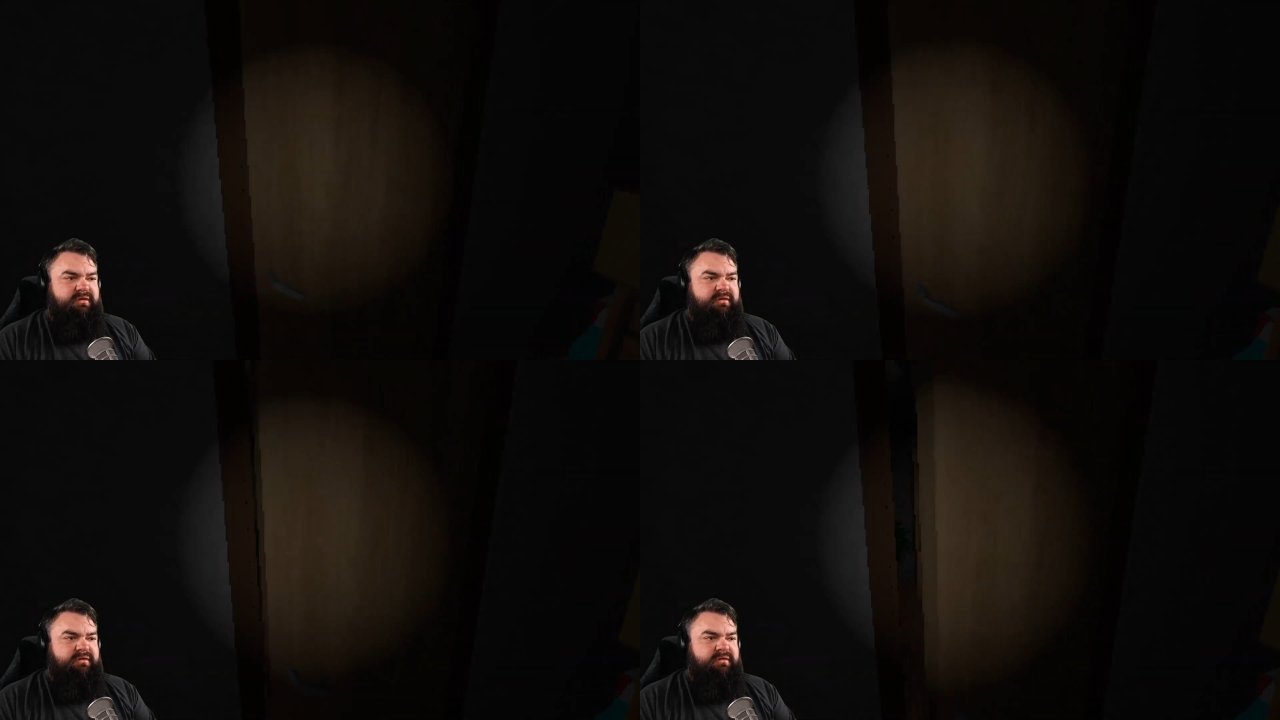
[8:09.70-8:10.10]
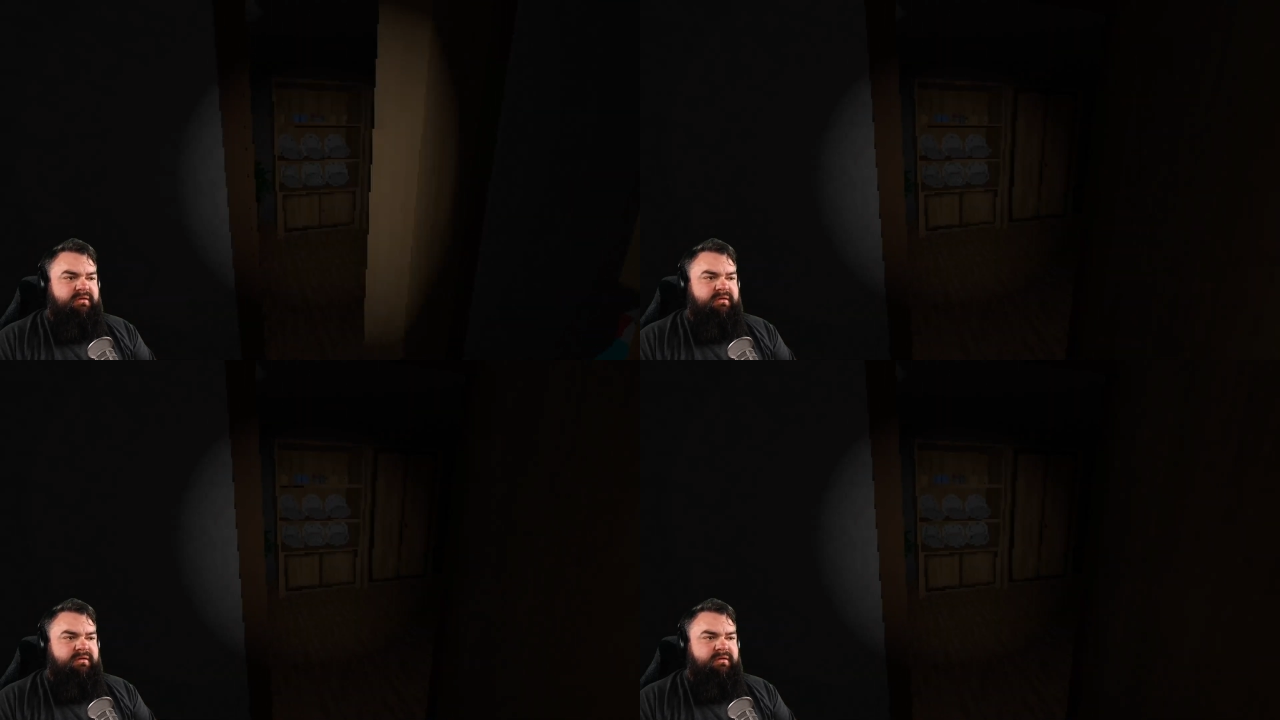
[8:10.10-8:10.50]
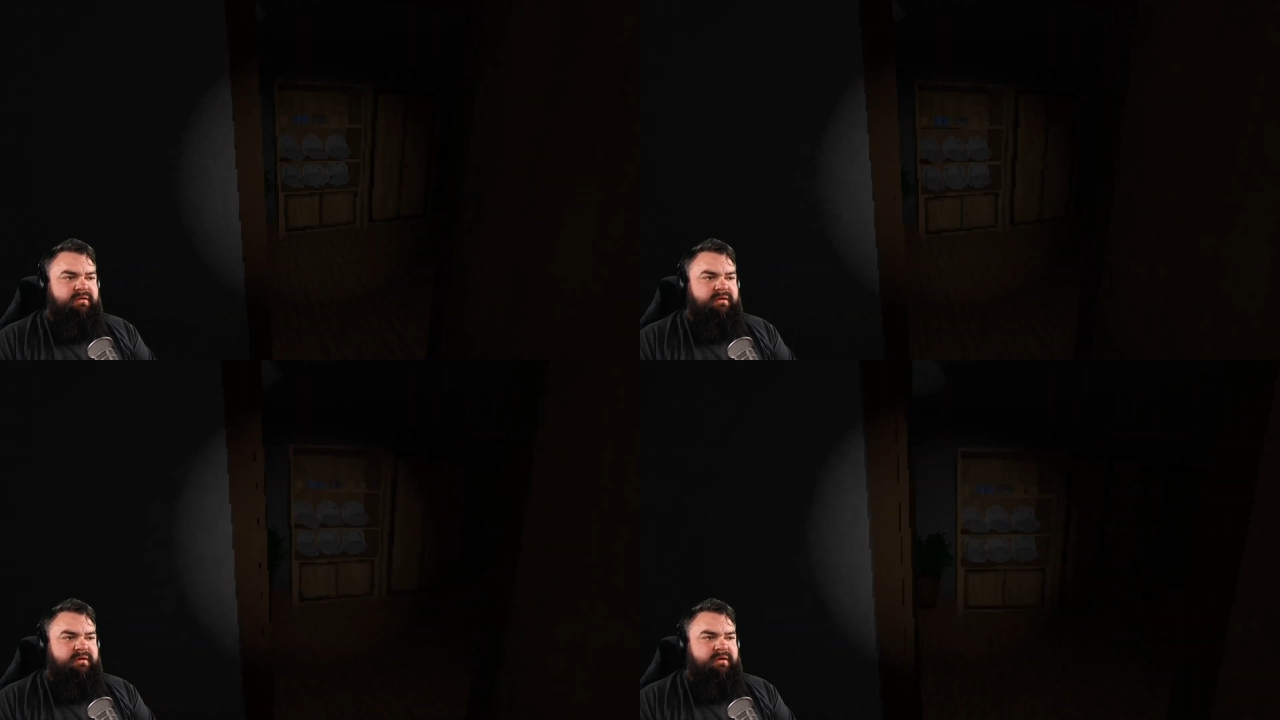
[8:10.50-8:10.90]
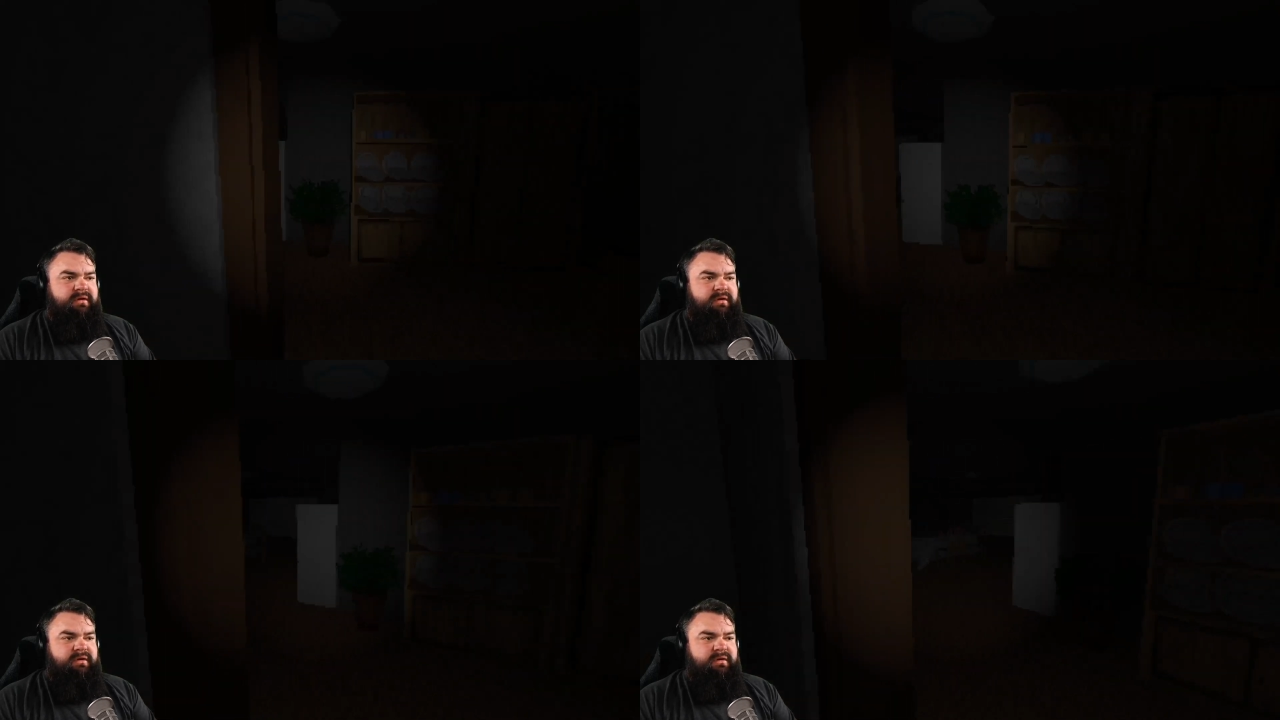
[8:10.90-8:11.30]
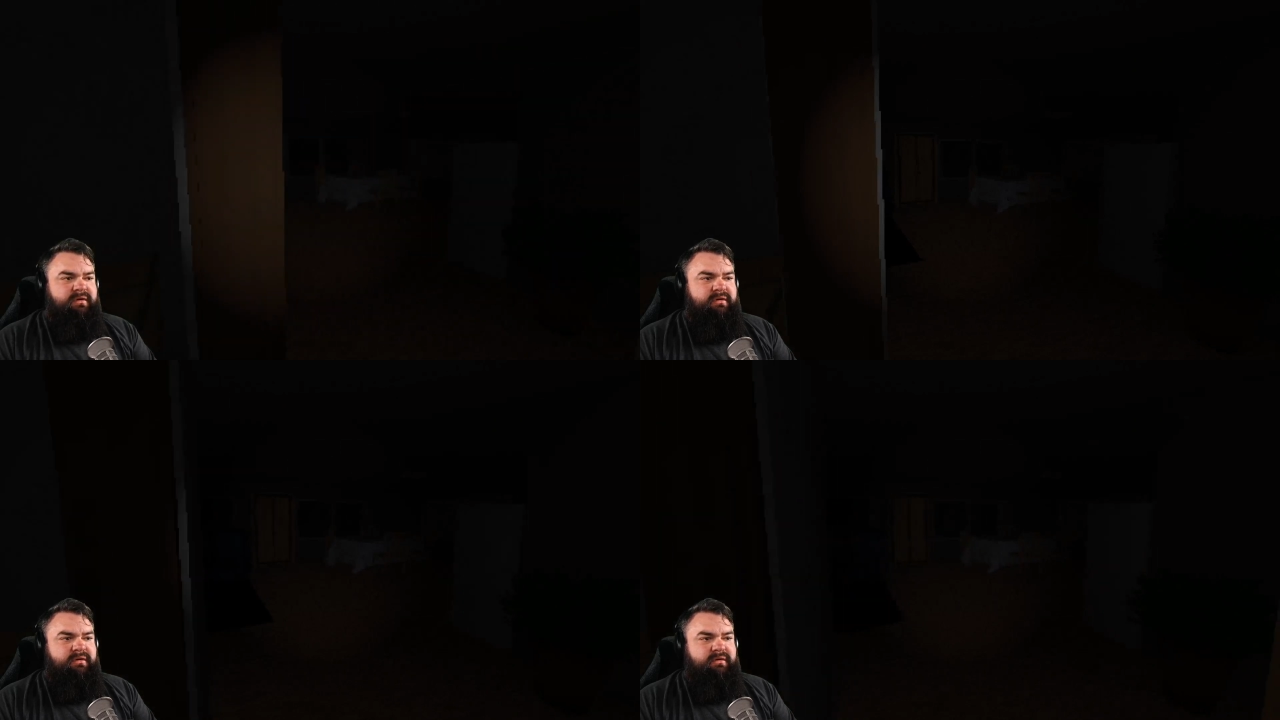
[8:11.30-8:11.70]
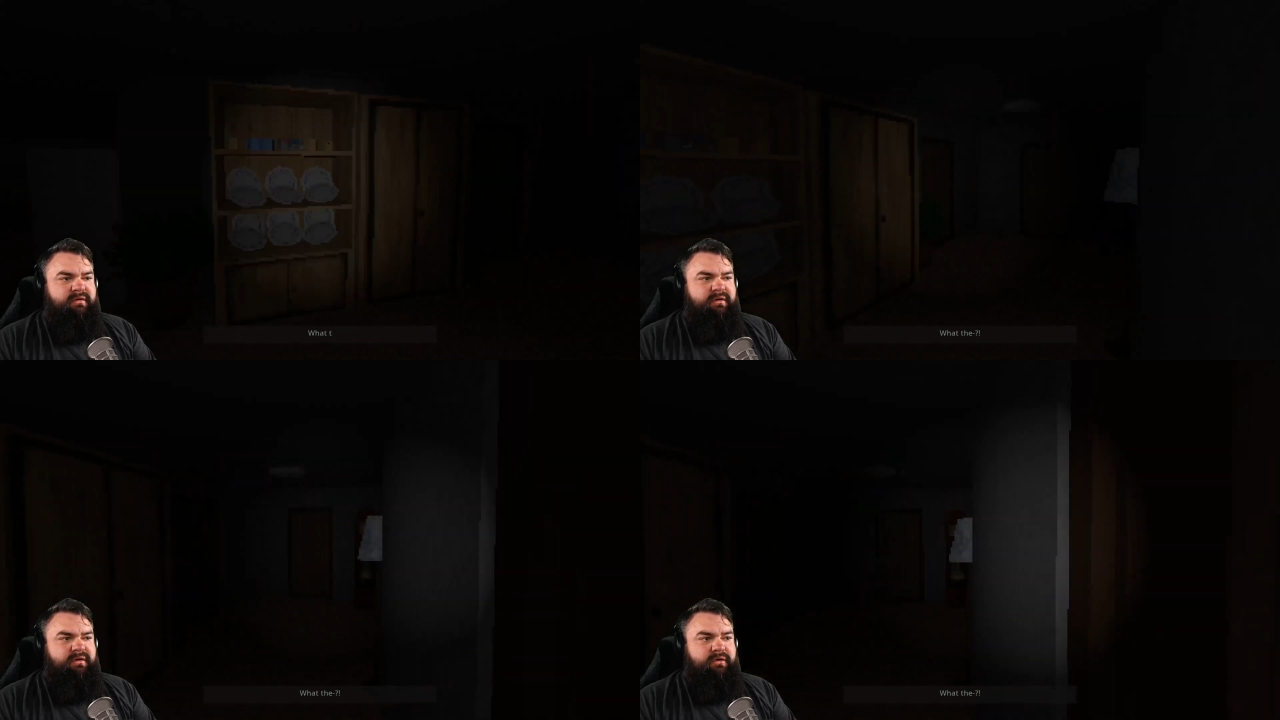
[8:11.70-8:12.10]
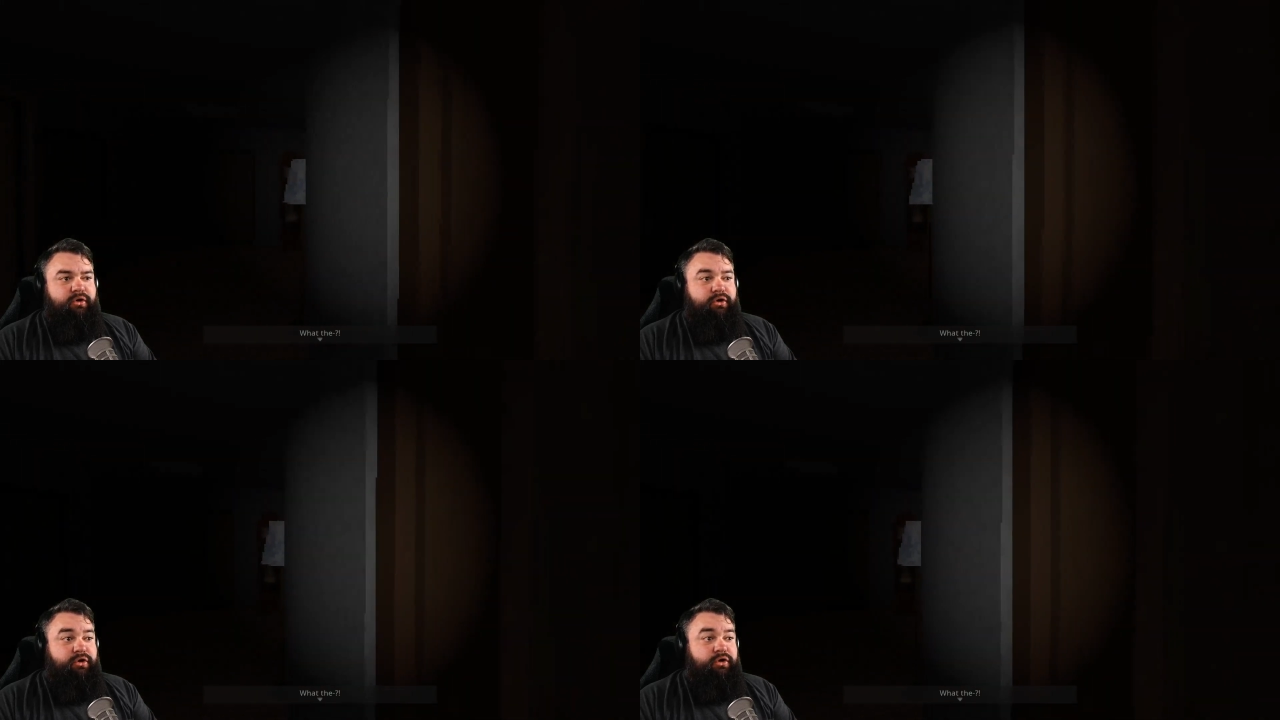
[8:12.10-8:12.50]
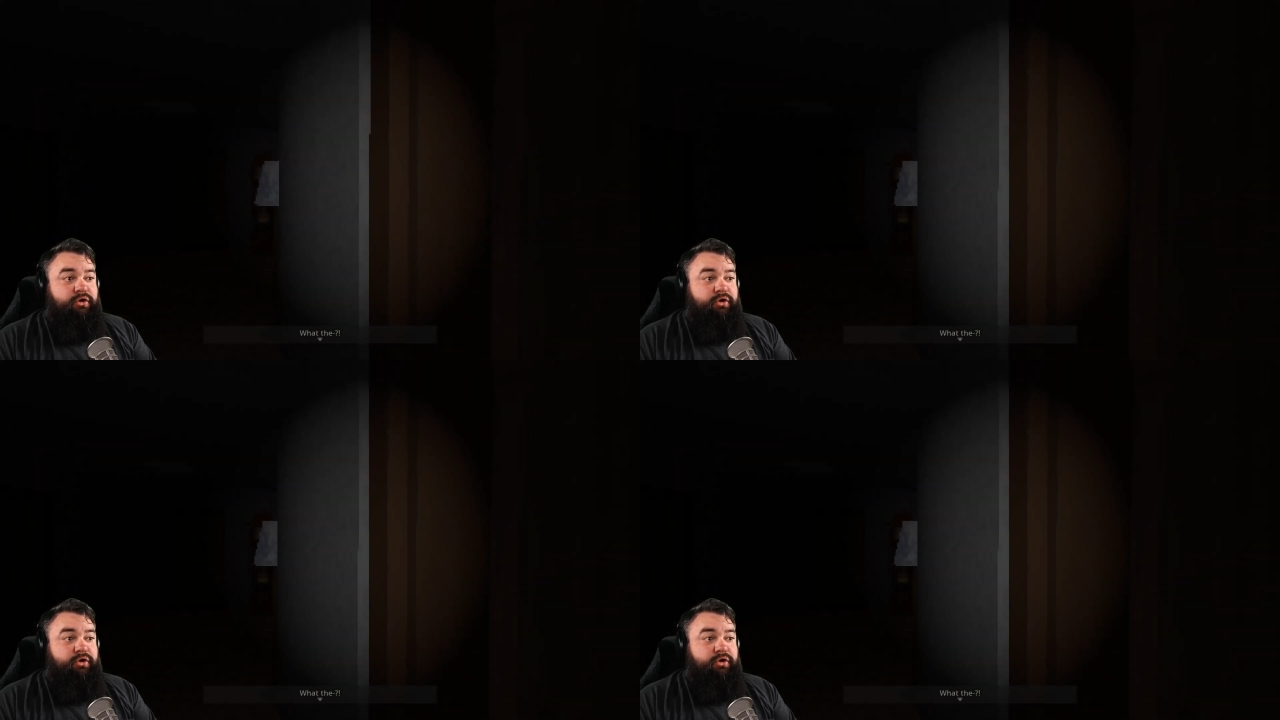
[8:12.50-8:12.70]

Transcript: (no one is talking)